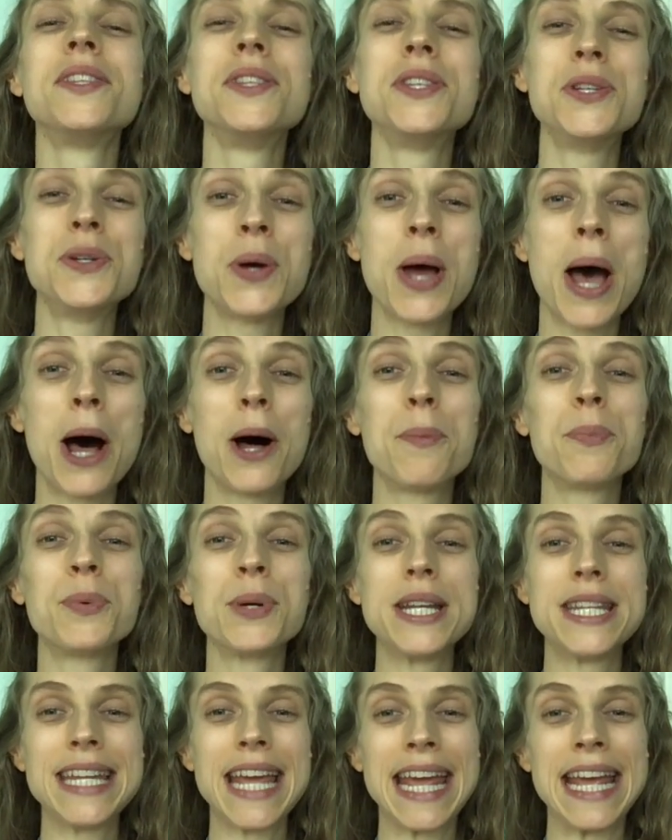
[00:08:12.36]
To help
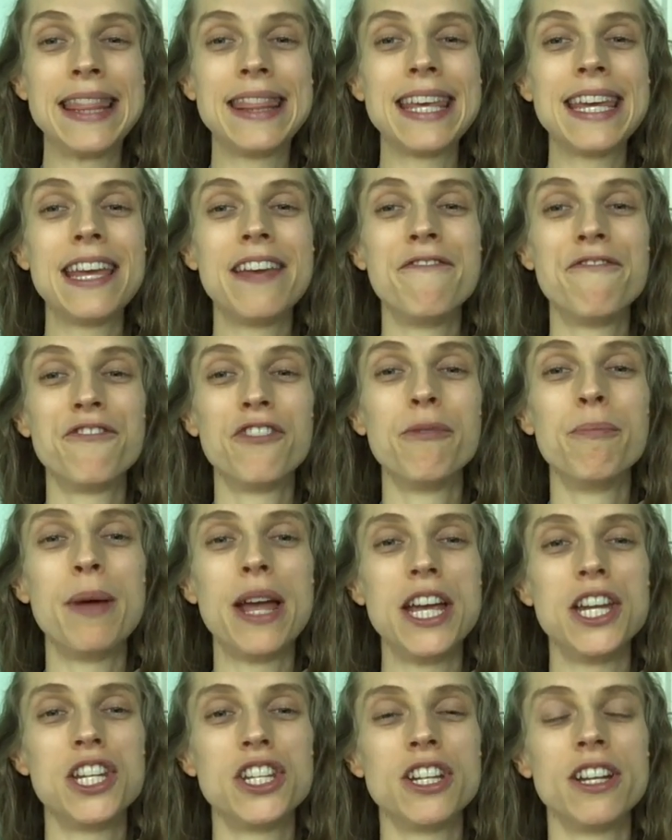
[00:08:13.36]
retain the
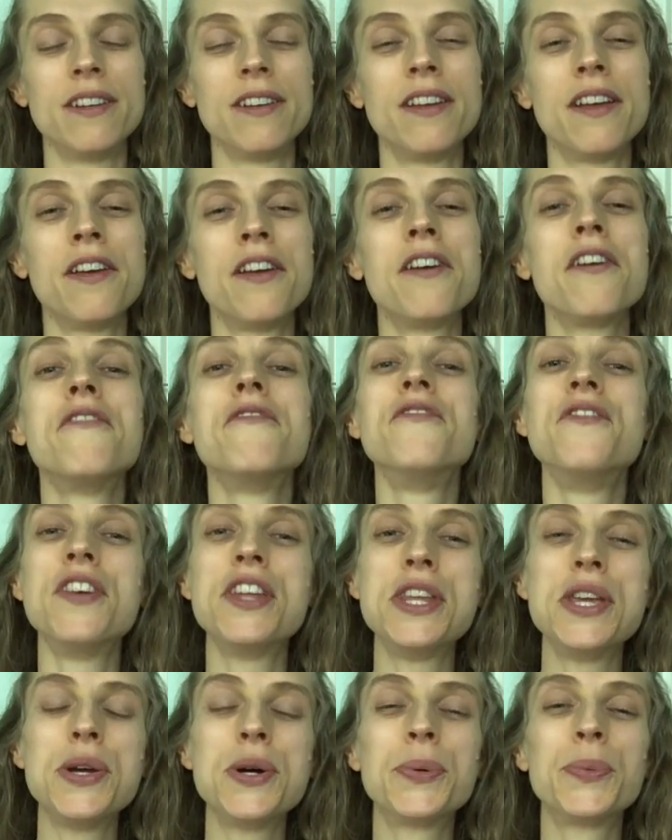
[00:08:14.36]
information,
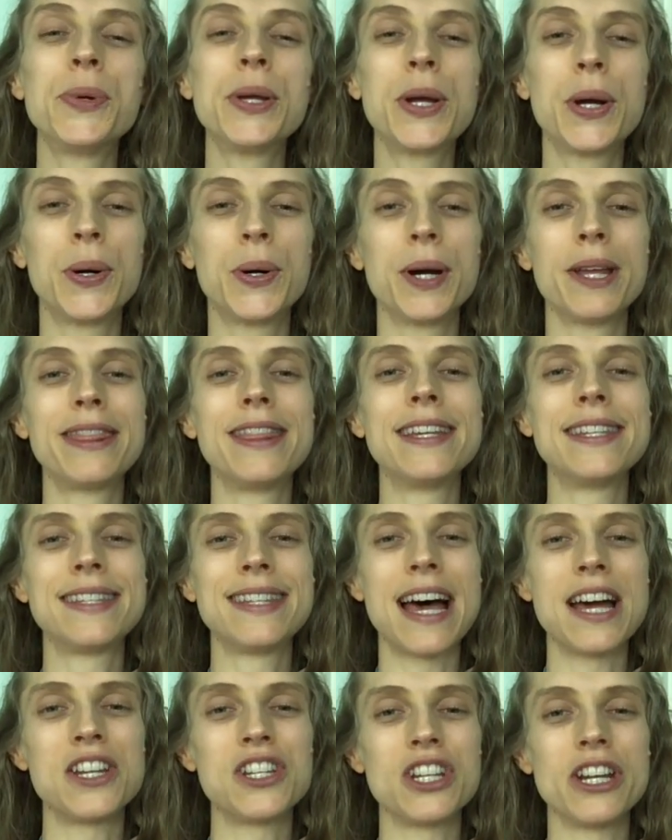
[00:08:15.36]
video record the
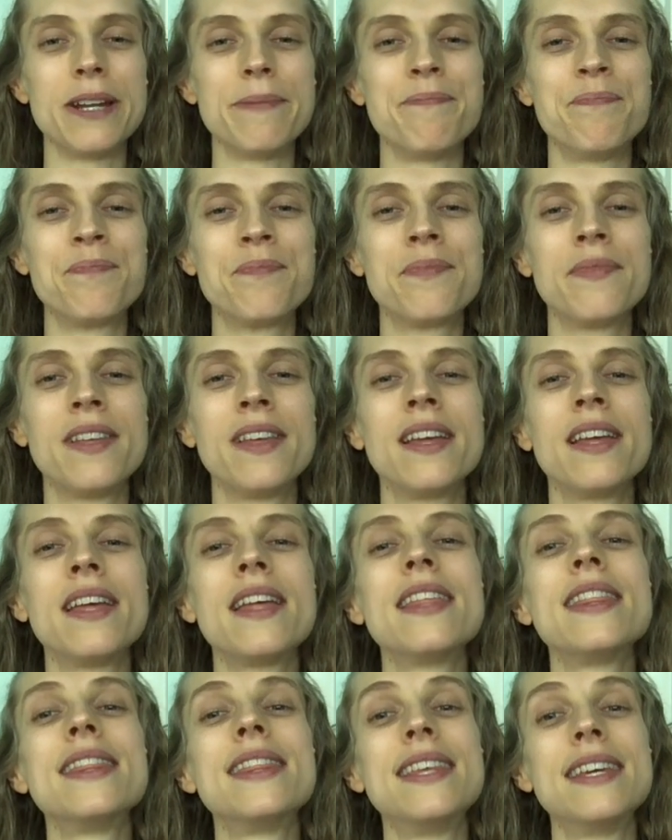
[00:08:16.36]
session.
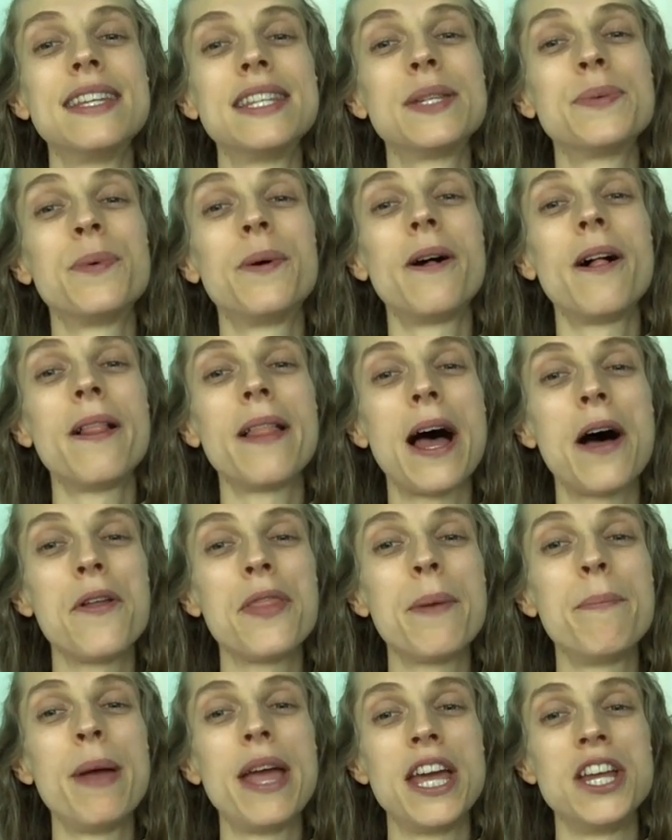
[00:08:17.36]
This will allow
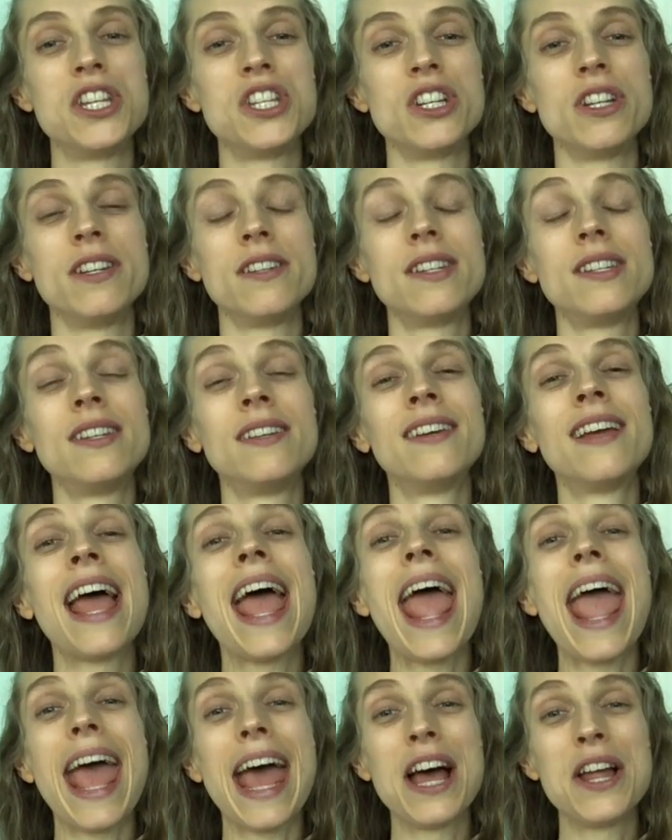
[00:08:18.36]
the patient
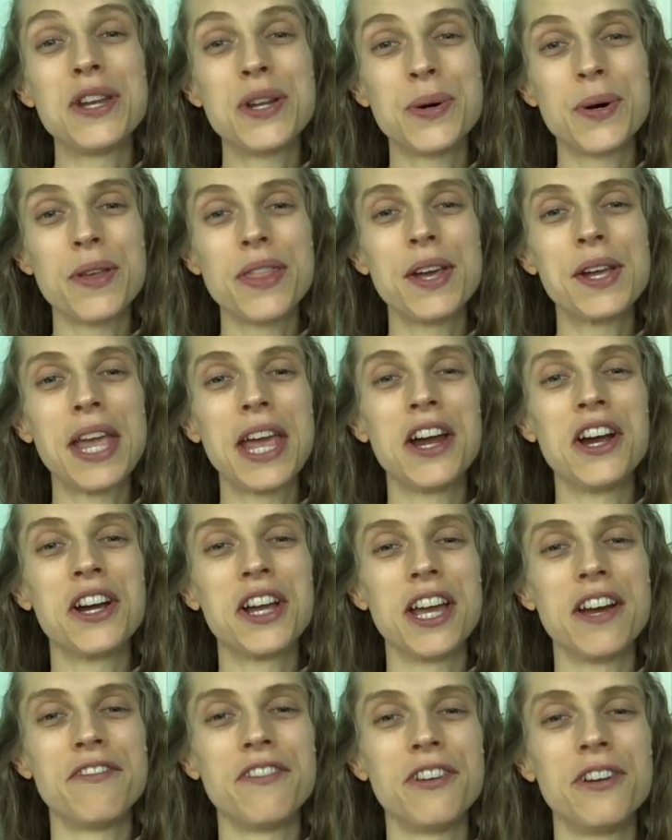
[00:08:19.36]
and or the
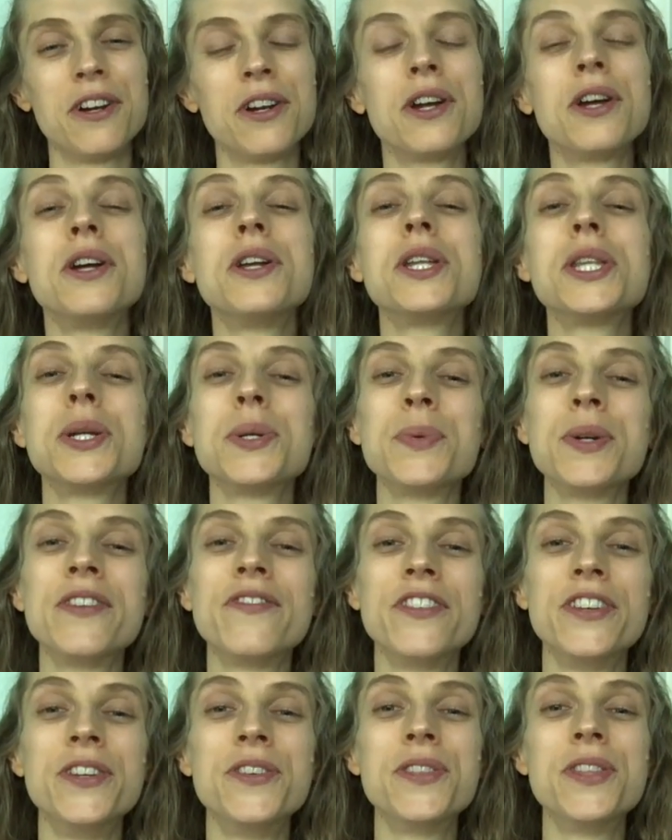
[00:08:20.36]
caregiver to
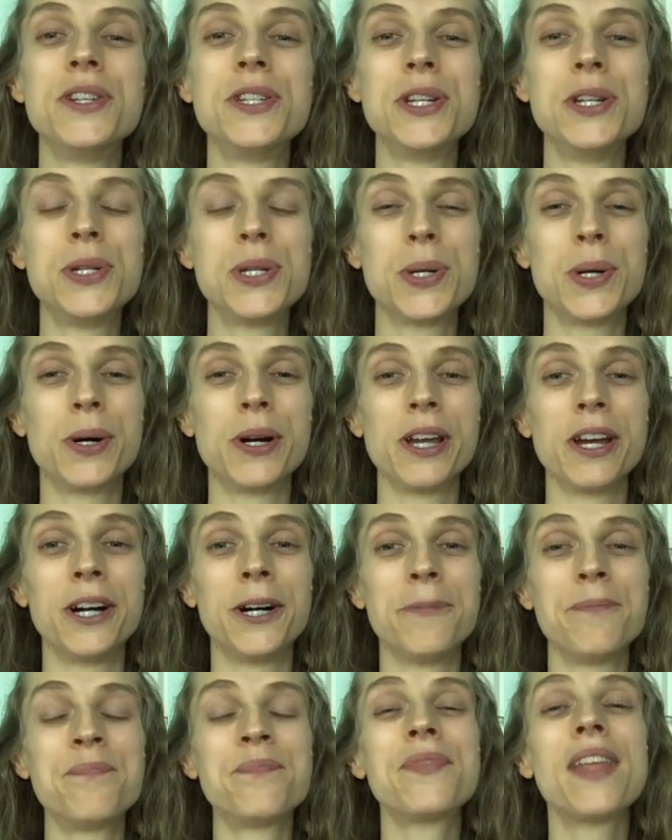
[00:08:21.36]
review the
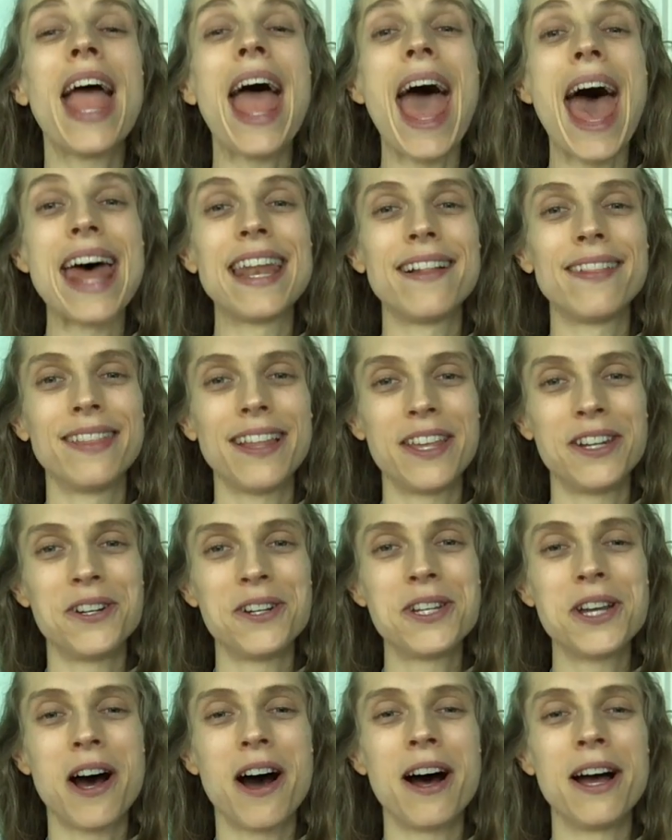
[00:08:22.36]
tutorial at a later
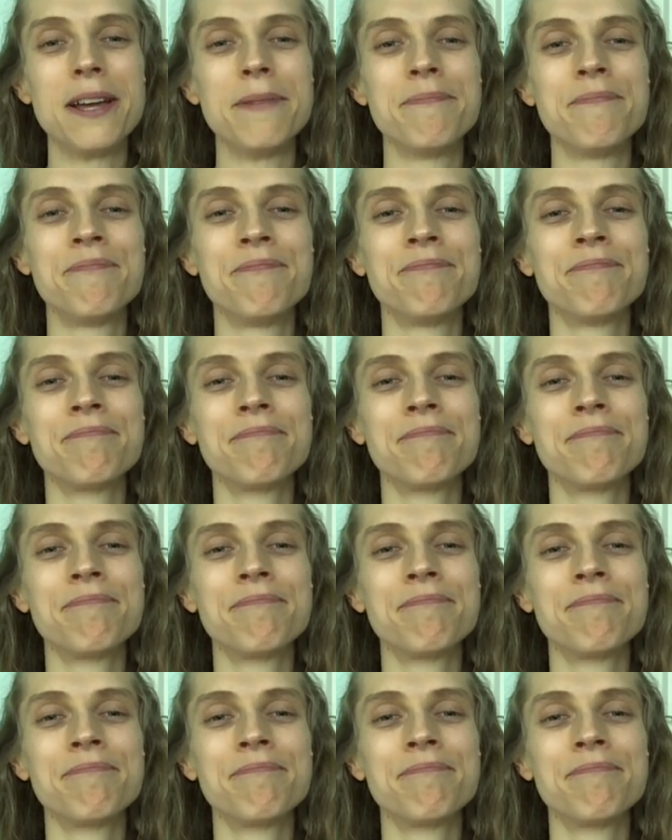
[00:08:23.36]
time.